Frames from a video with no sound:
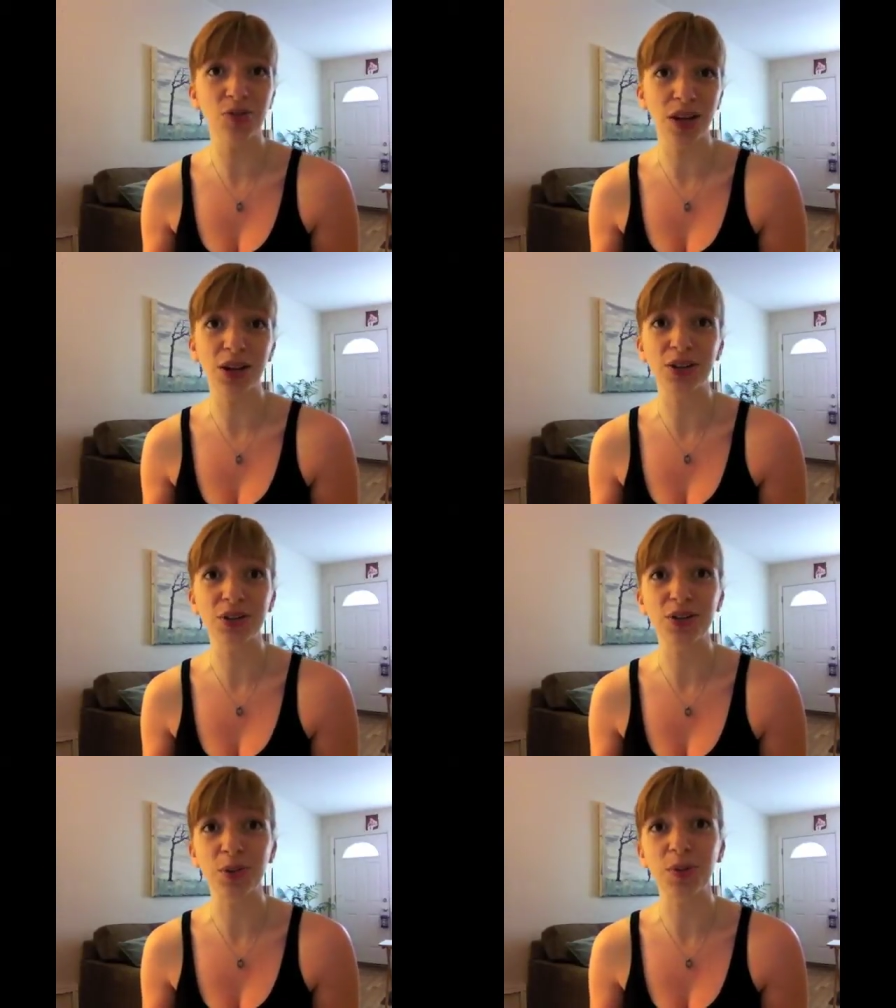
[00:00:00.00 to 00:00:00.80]
regular
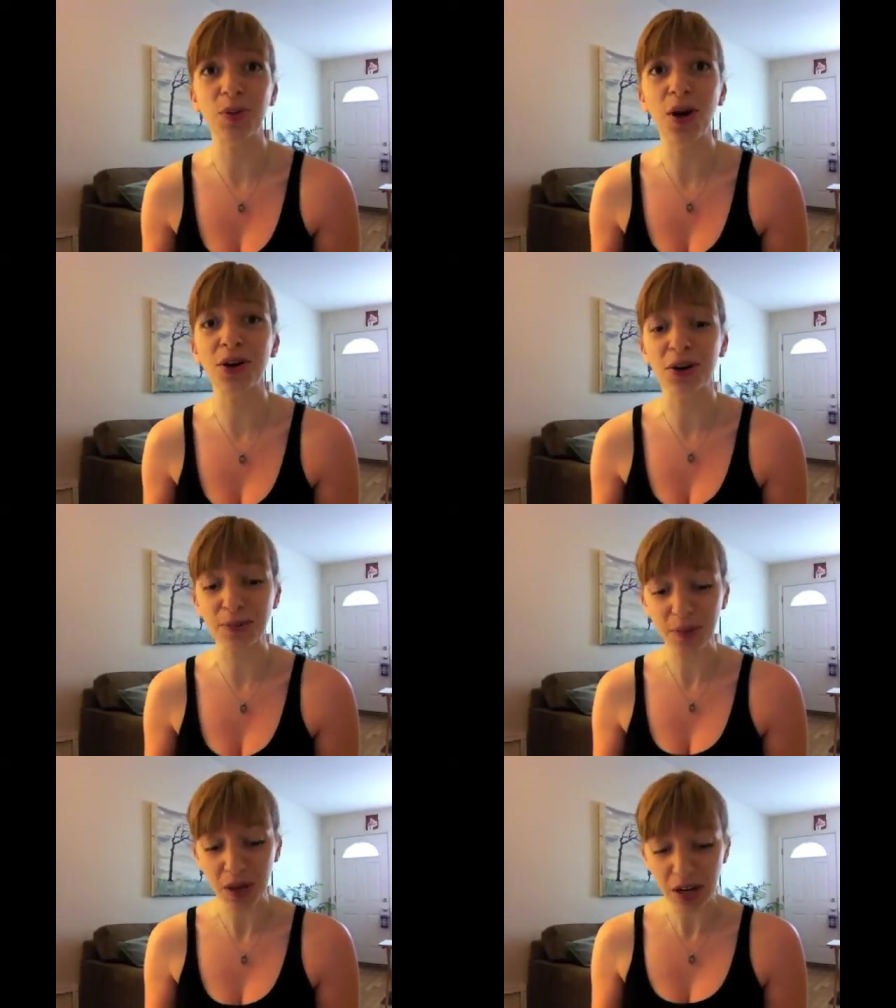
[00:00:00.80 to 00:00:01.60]
soap and water?
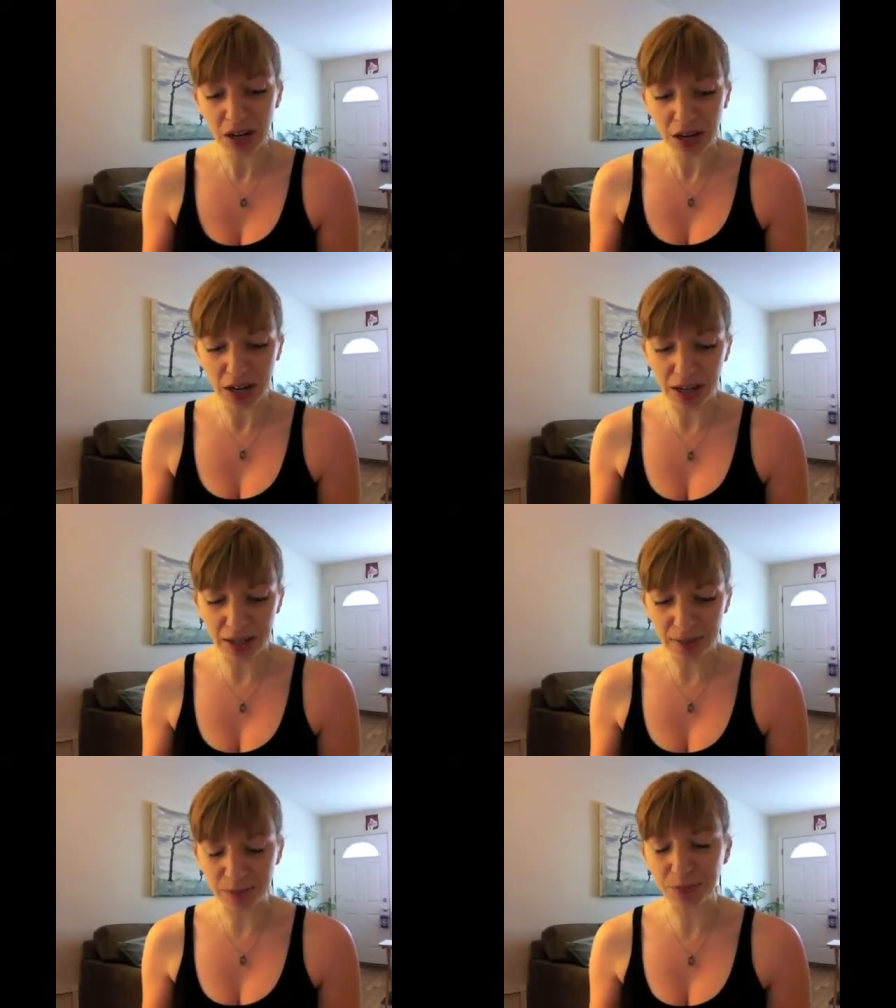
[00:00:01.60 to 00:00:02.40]

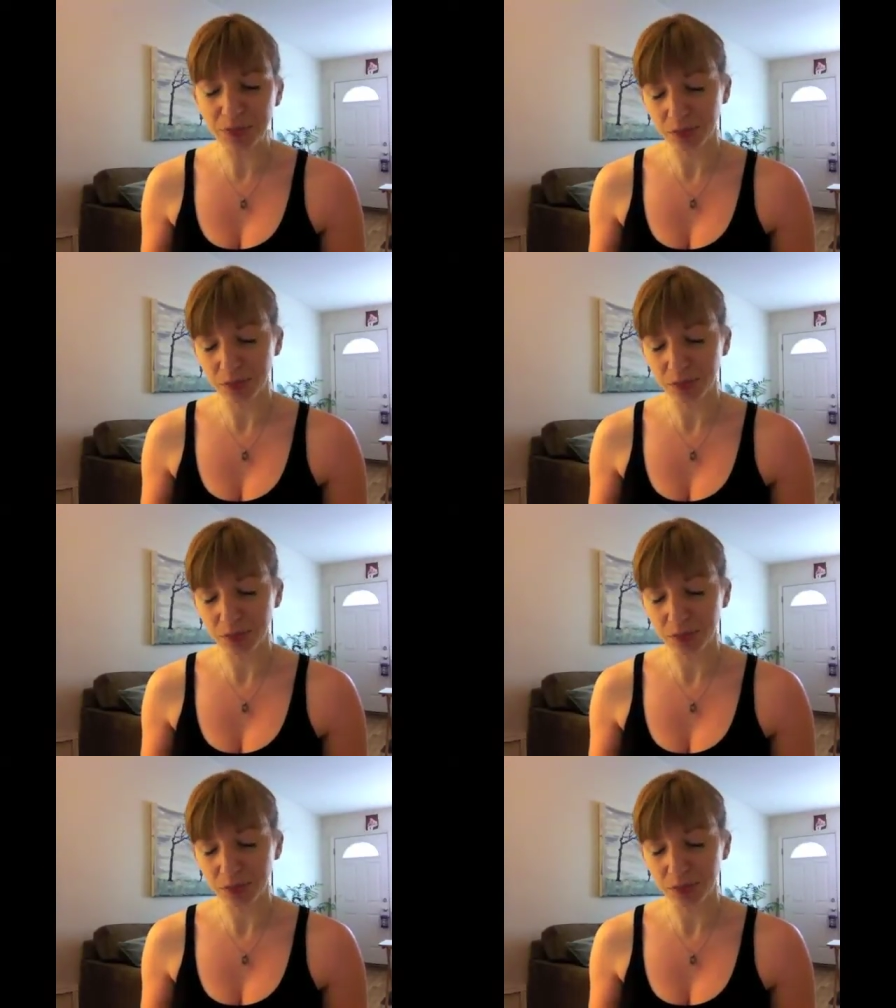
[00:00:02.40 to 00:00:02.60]
Um,